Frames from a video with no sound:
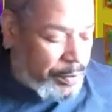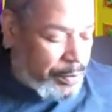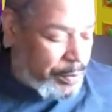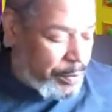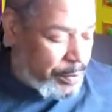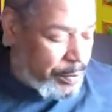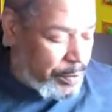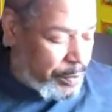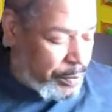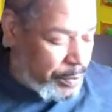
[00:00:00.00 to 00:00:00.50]

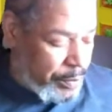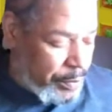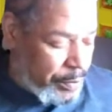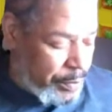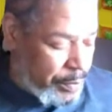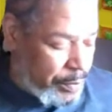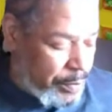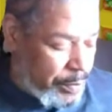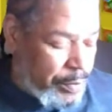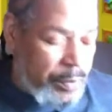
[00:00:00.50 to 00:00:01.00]

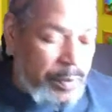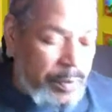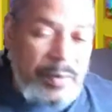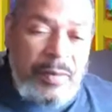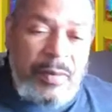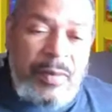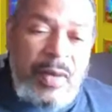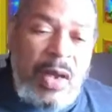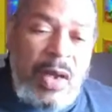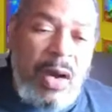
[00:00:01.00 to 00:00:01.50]
Amen.
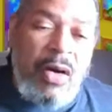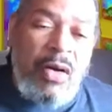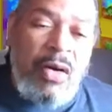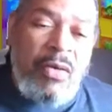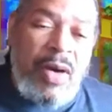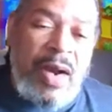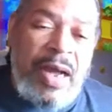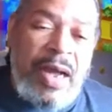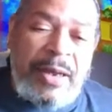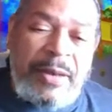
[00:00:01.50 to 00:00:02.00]
All
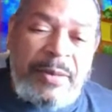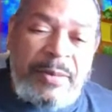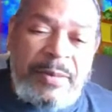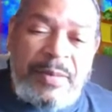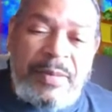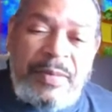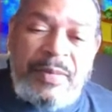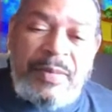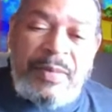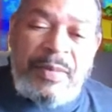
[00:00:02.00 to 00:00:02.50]
right.
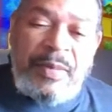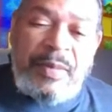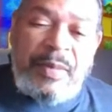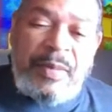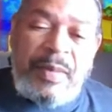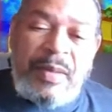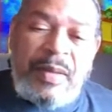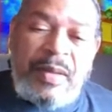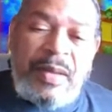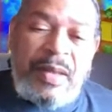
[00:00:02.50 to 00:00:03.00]

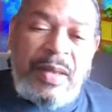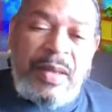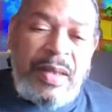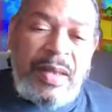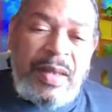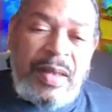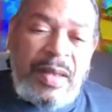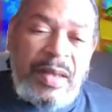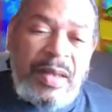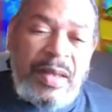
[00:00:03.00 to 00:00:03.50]
I'm
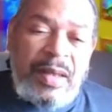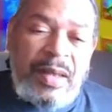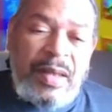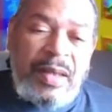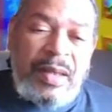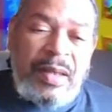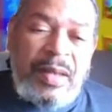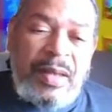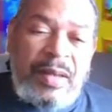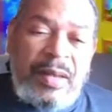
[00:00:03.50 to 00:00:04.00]
ready for
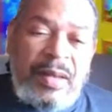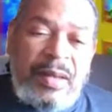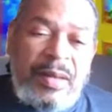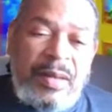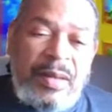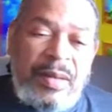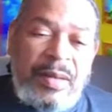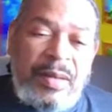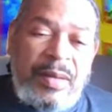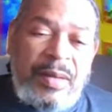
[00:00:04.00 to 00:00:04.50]
me.
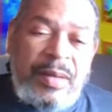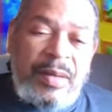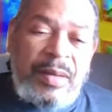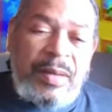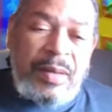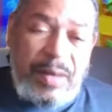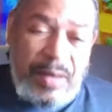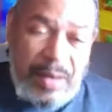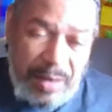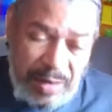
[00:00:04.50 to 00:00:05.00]

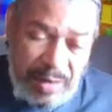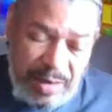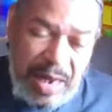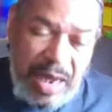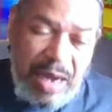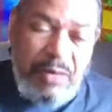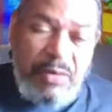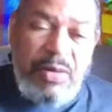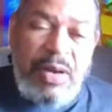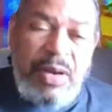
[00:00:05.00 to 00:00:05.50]
He's
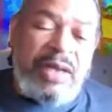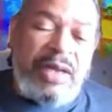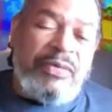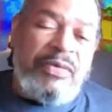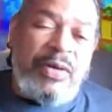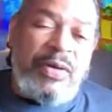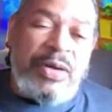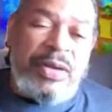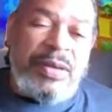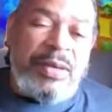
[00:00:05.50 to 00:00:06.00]
not ready
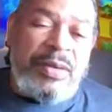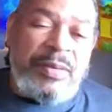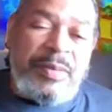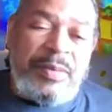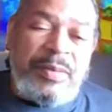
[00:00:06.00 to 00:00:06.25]
for you.